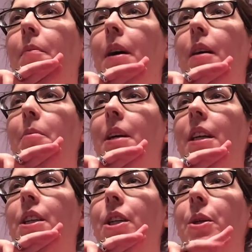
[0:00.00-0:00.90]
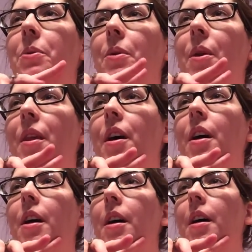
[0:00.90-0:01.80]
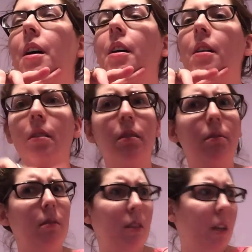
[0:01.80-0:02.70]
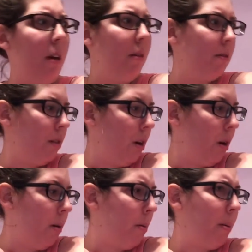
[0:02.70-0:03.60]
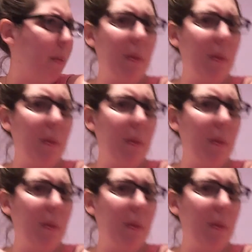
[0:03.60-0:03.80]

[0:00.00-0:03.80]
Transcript: about my tooth. Excuse you.